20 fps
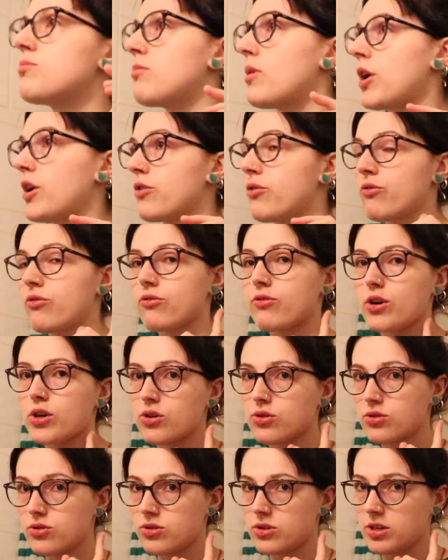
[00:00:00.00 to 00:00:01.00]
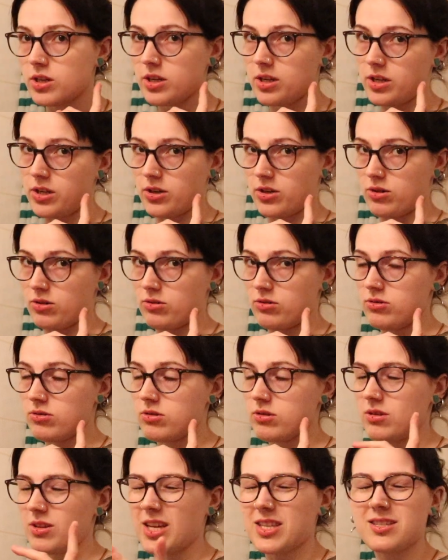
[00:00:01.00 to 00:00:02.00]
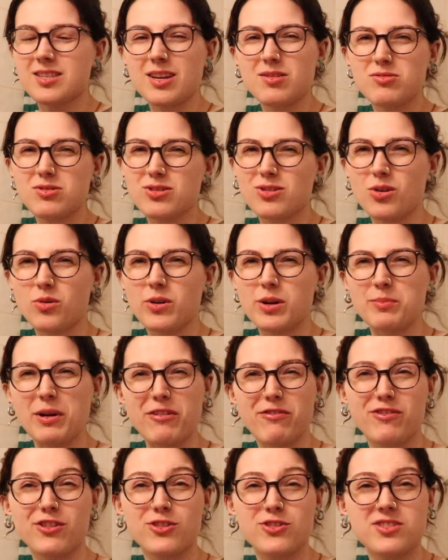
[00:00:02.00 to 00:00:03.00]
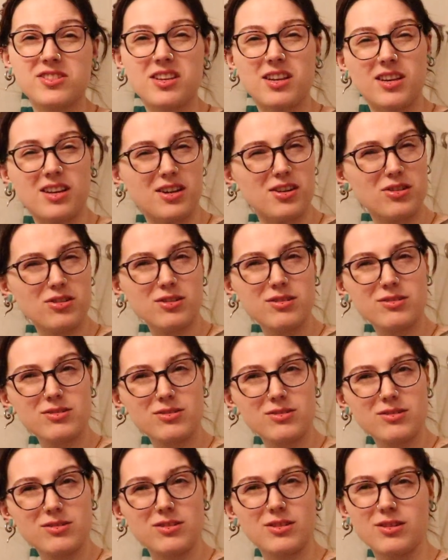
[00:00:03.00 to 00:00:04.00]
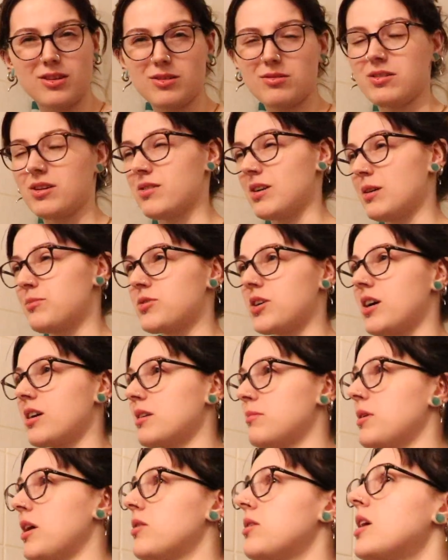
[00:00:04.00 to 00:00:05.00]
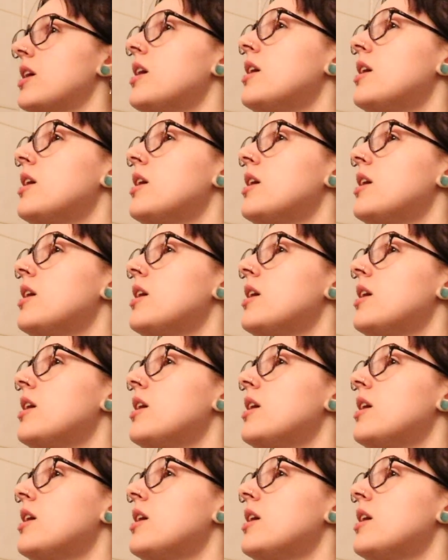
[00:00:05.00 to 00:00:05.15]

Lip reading: my first ears, that sounds so weird, my first ears? You know what I'm talking about.